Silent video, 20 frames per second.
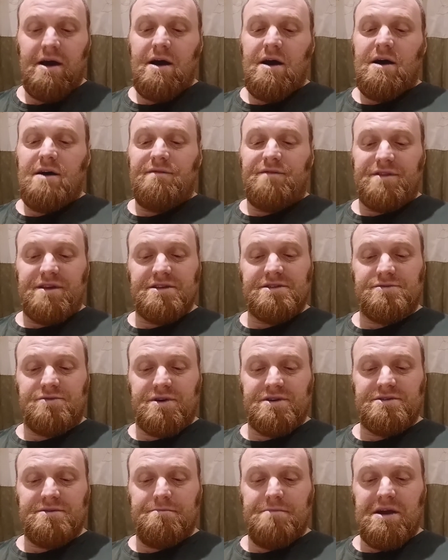For this
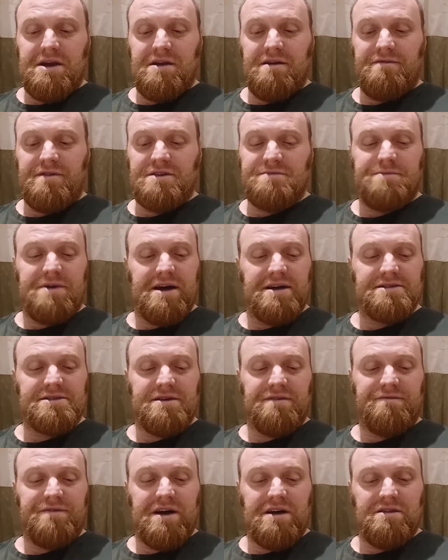reason, many of these planets
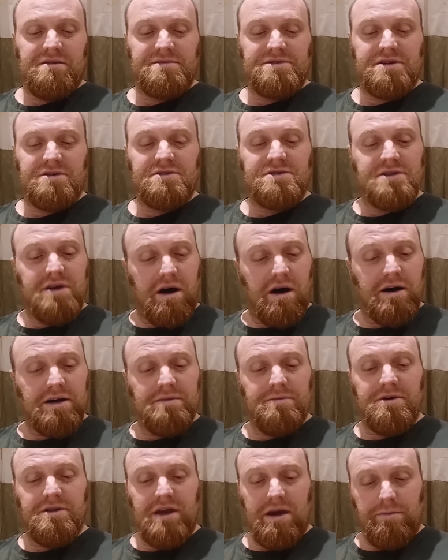have found themselves
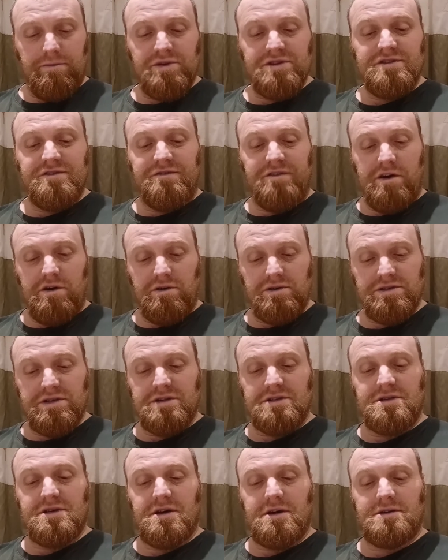targeted by the Emperor's foes
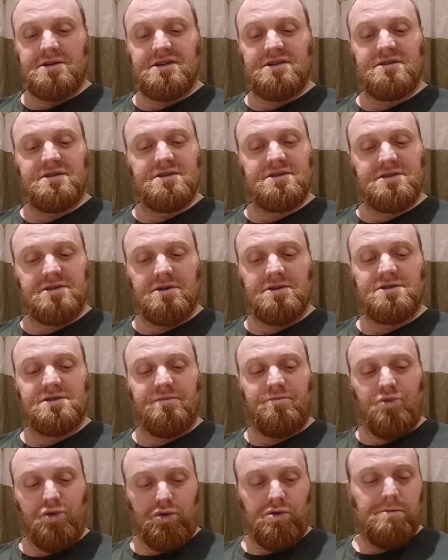and turned into the sites
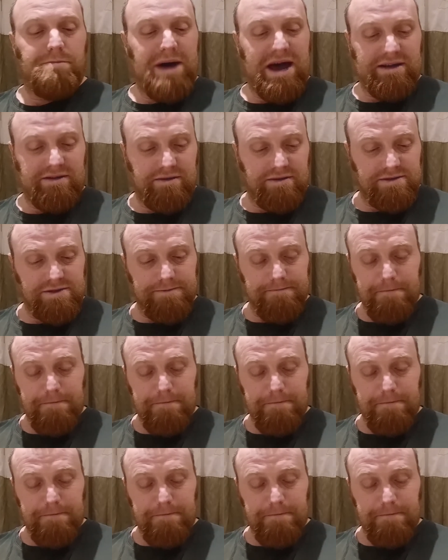of brutal battles.